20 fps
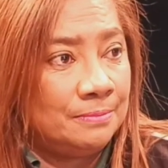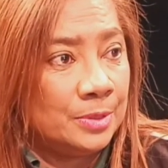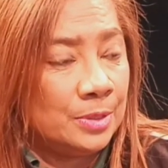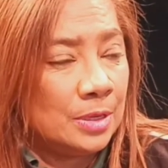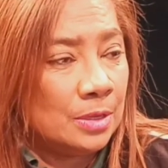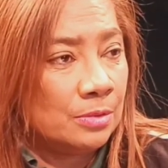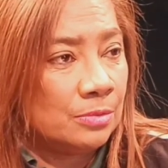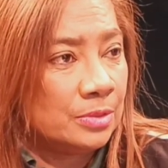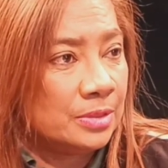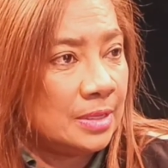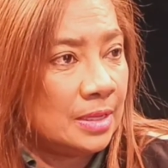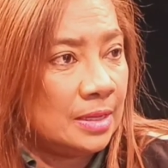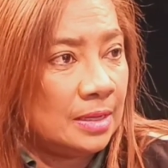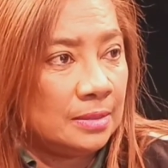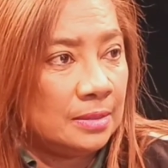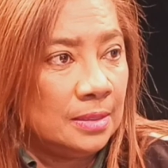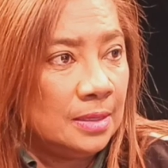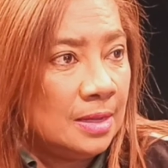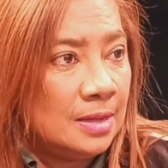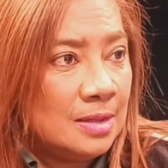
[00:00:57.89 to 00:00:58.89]
You
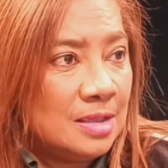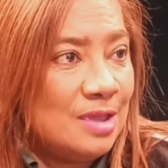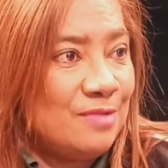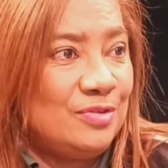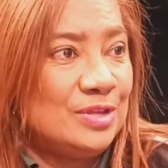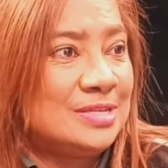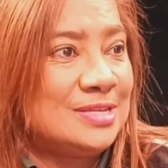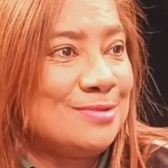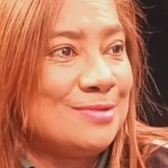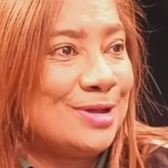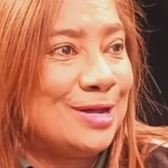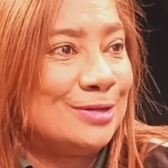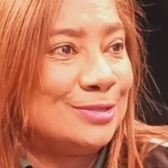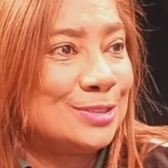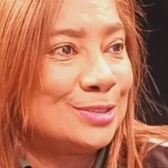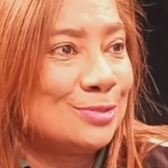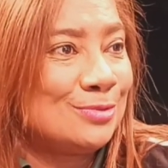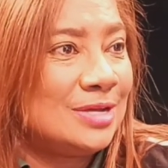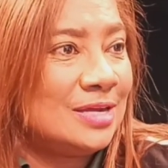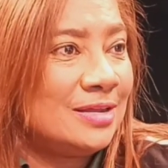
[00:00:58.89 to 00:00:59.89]
know, every team
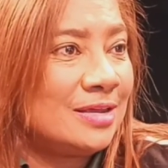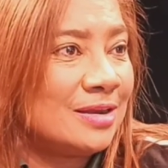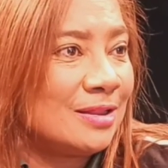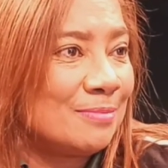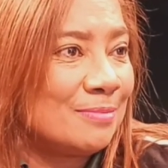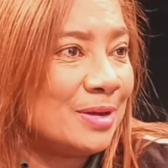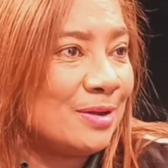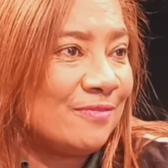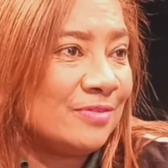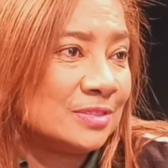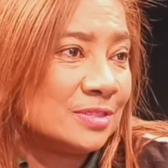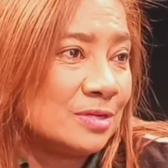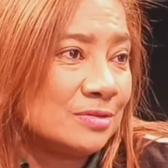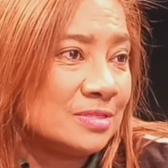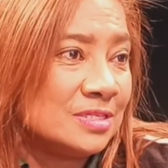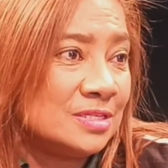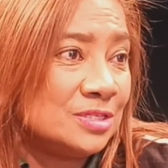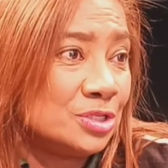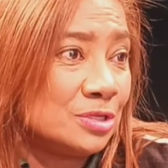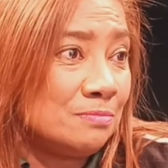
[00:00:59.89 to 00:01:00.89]
goes through a little bit of a
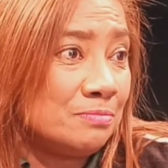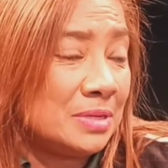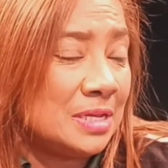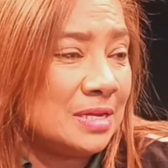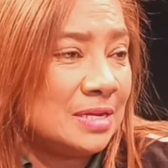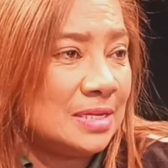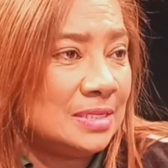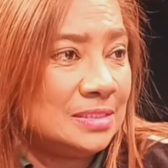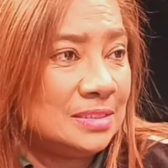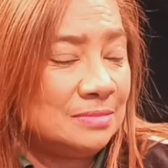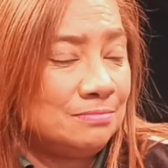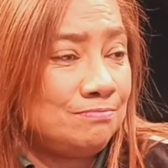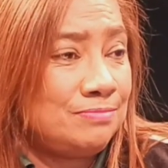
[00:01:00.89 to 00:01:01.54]
transition period,